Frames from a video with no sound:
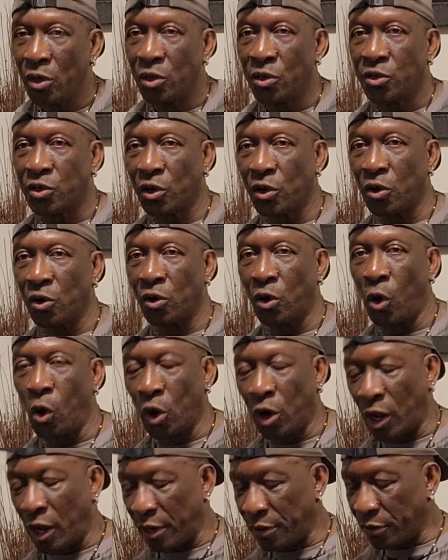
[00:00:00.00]
So,
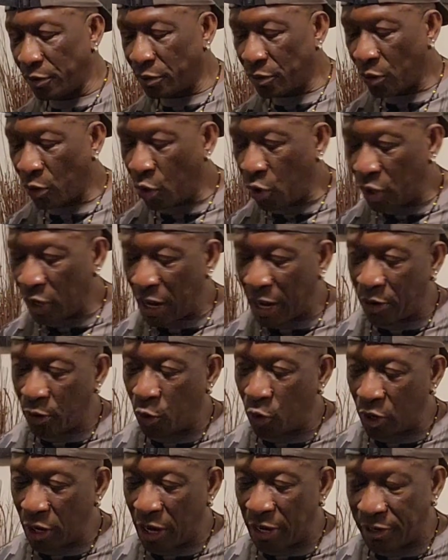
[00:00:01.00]
hold on
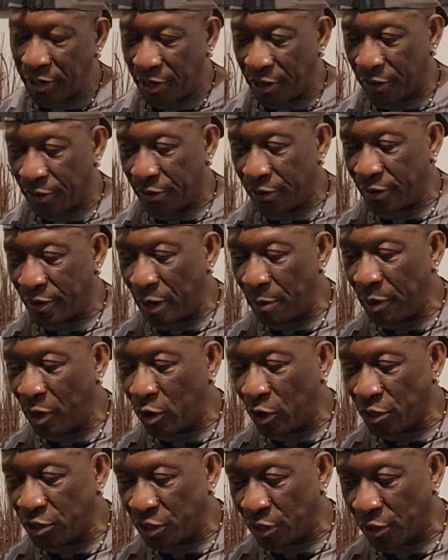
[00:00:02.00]
there. Let me
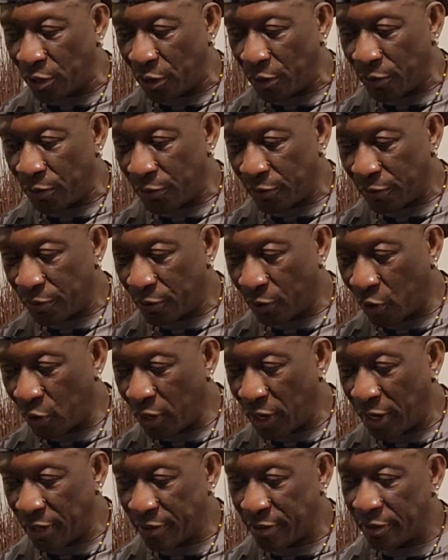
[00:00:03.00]
cut you now.
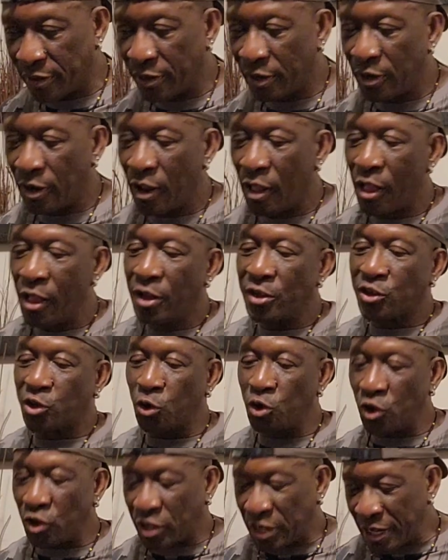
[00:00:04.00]
Hold on.
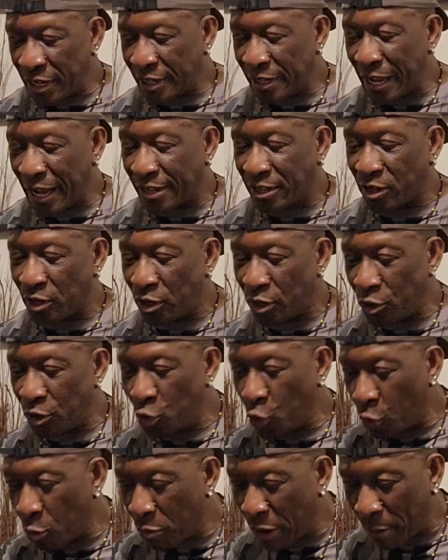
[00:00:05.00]
So, you think that
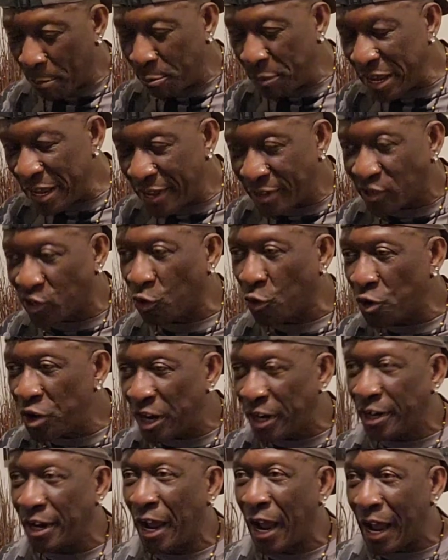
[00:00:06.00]
human beings
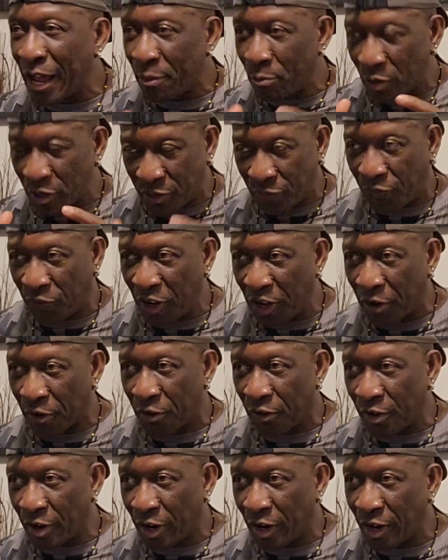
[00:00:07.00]
create the
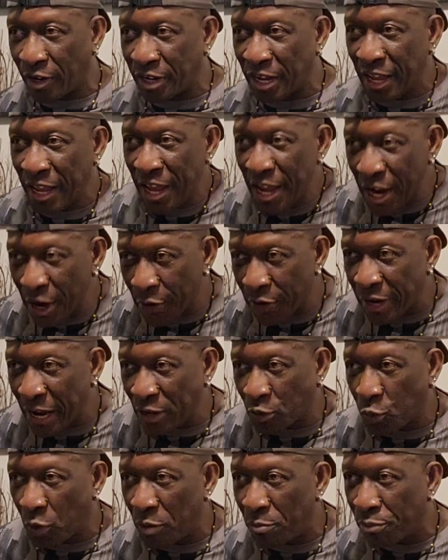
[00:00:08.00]
atmosphere, the air
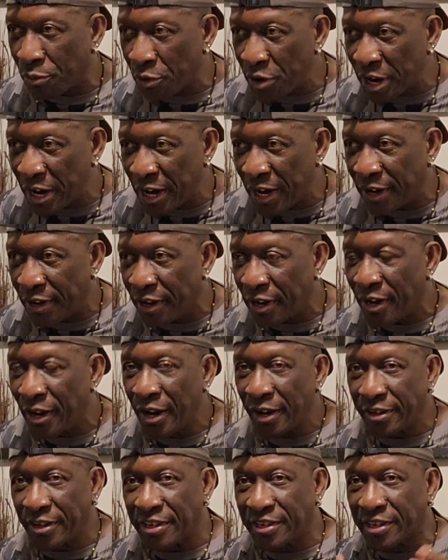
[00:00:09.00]
that we breathe,
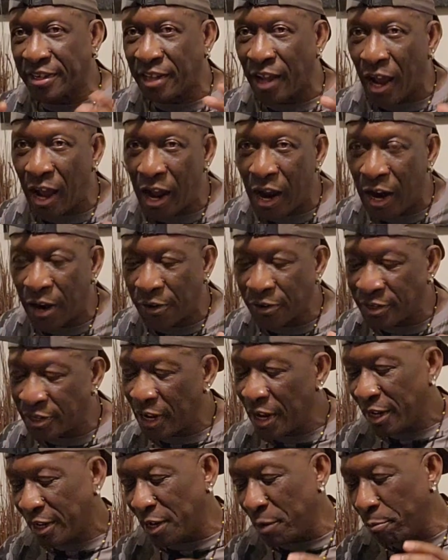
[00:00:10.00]
the stars,
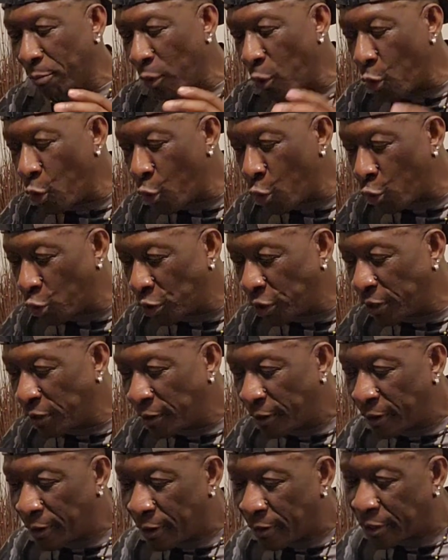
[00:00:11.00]
the
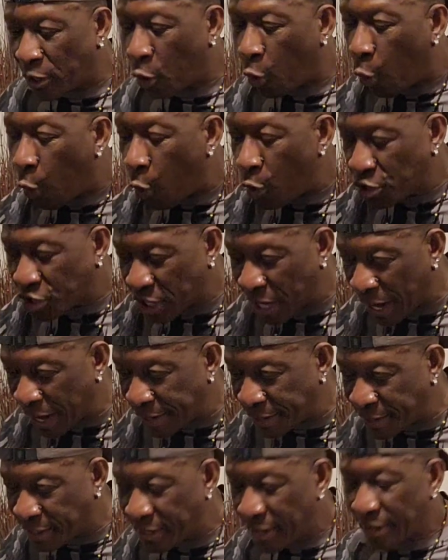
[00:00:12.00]
moon, the
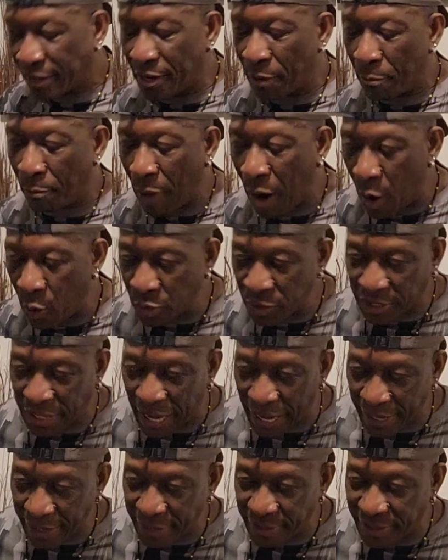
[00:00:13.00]
oceans, the
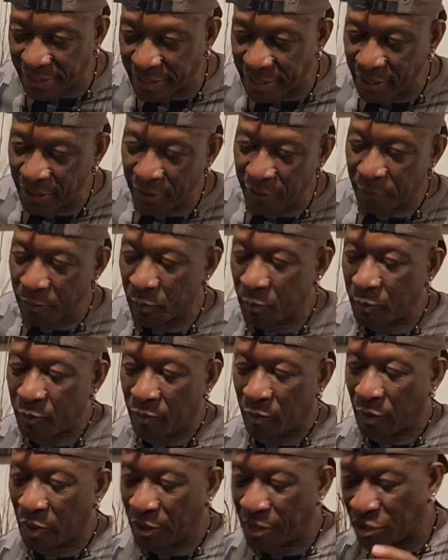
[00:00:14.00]
mountains,
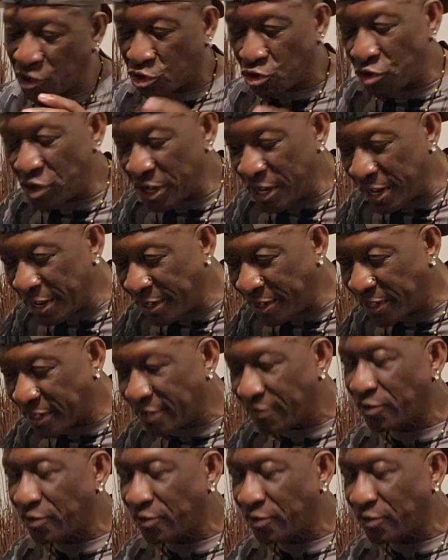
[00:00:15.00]
the trees?